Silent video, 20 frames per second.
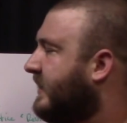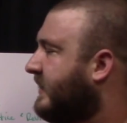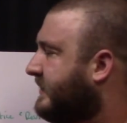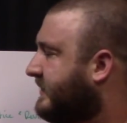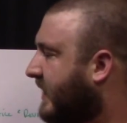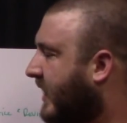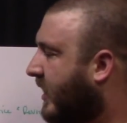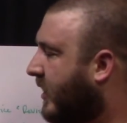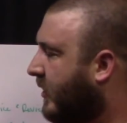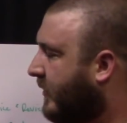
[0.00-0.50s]

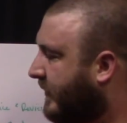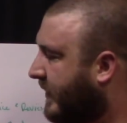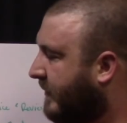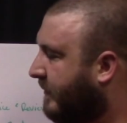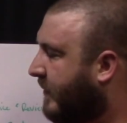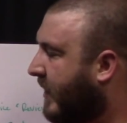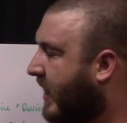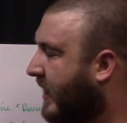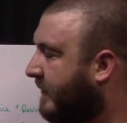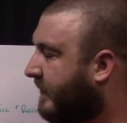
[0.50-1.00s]
So the
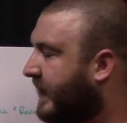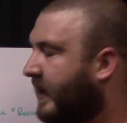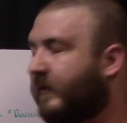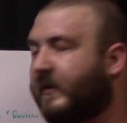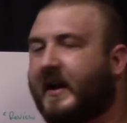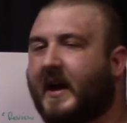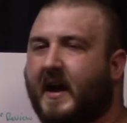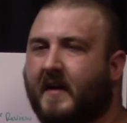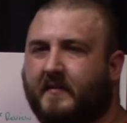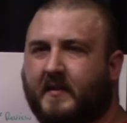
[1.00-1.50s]
bottom thing
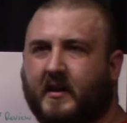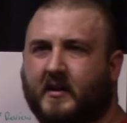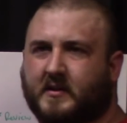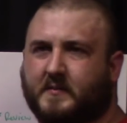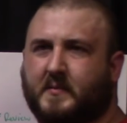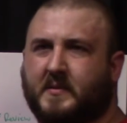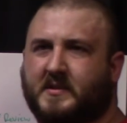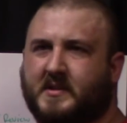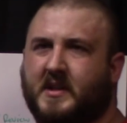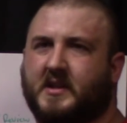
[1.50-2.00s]
we have there
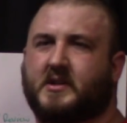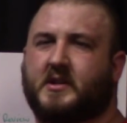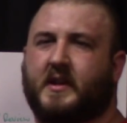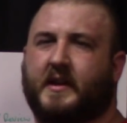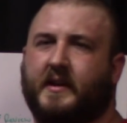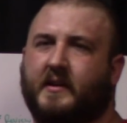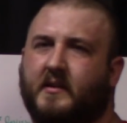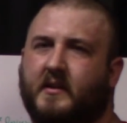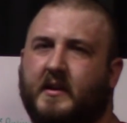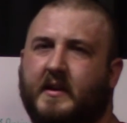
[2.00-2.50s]
is
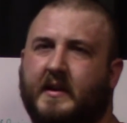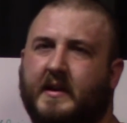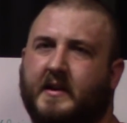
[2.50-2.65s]
positioning.